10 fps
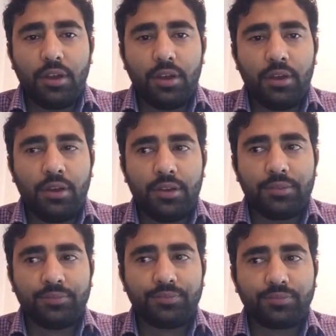uh,
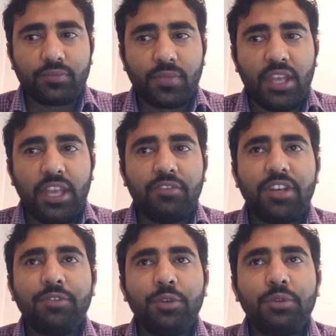even
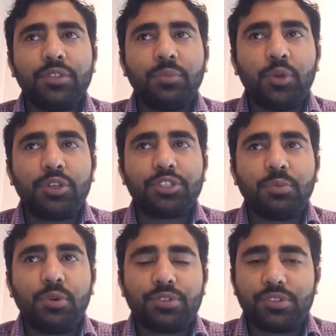if you do the
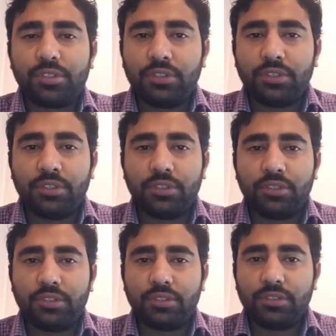motorsports uh,
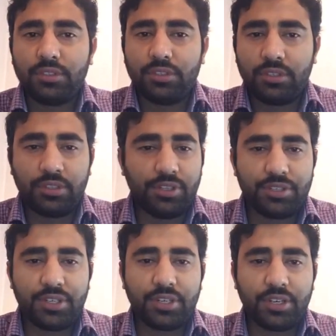uh,
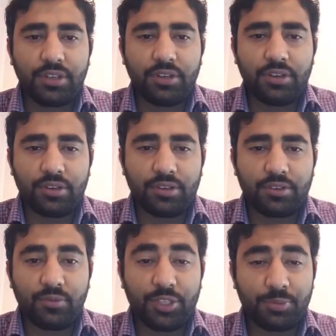engineering or
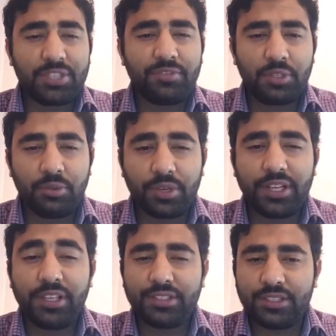specific to
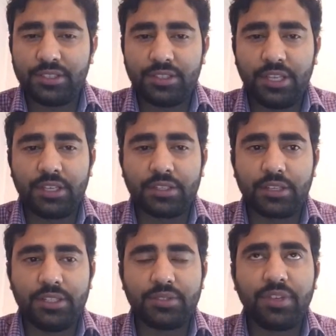race thing
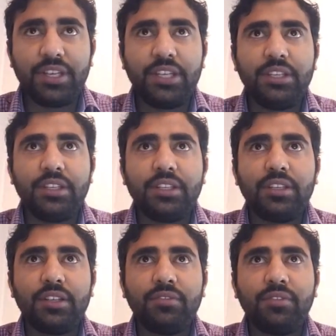it's very
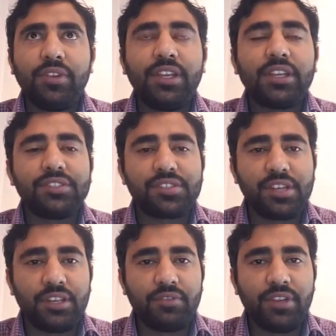very
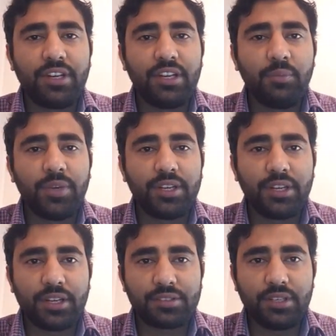constrained very limited
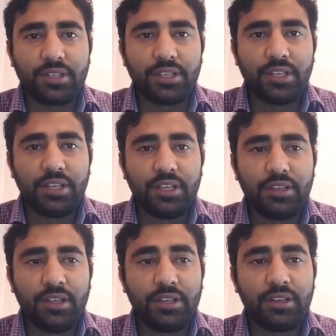actually
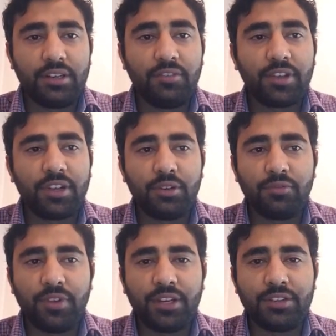and difficult to
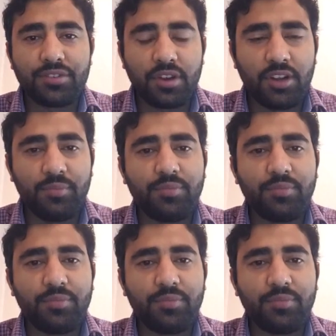find a job